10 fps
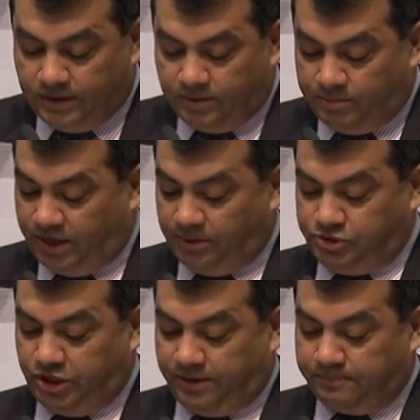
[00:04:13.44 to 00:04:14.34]
Madam
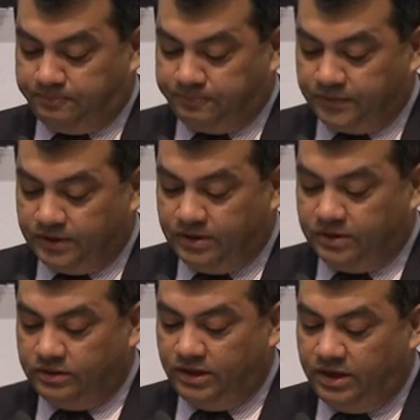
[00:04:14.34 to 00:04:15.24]
Chair,
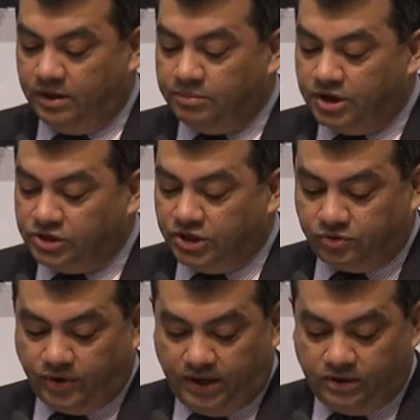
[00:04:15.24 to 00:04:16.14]
the emerging
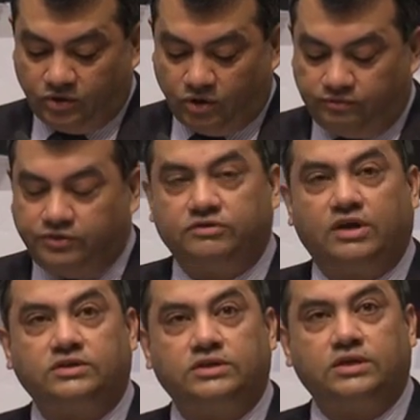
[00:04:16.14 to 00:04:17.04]
trend of
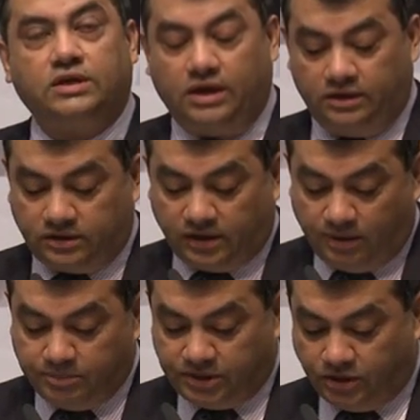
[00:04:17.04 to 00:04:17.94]
disaster and
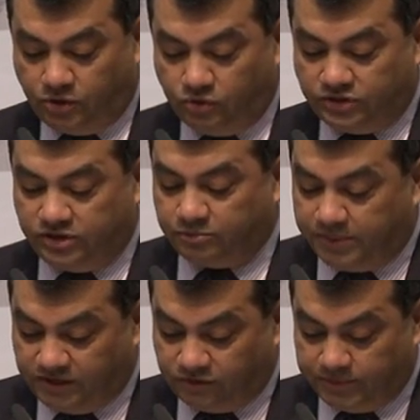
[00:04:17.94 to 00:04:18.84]
climate-induced
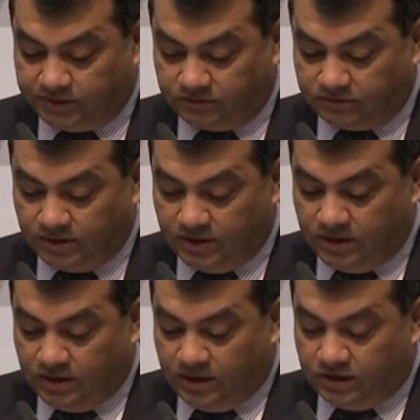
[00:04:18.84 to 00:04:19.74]
displacements
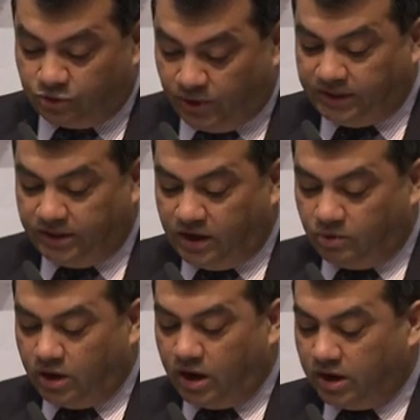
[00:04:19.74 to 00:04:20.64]
threaten
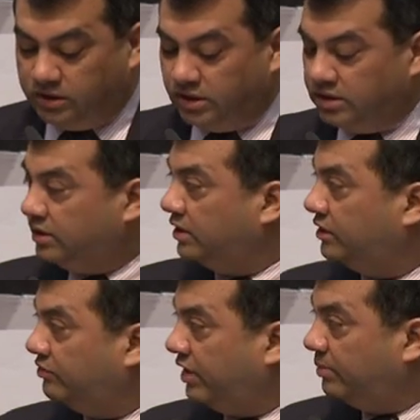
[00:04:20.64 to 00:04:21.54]
our hard-earned
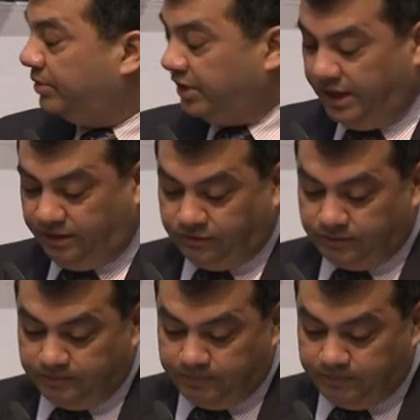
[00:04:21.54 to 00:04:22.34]
development gains.